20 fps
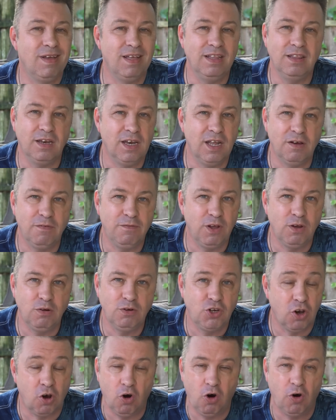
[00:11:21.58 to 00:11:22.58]
in the near
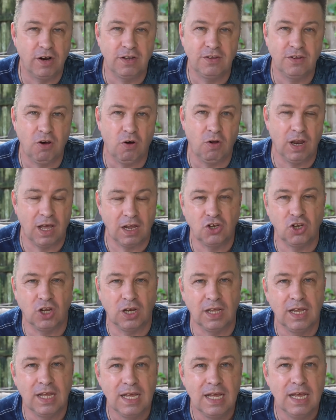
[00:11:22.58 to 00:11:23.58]
future, or at all
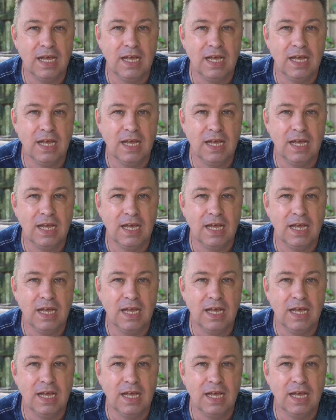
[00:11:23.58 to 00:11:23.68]
actually.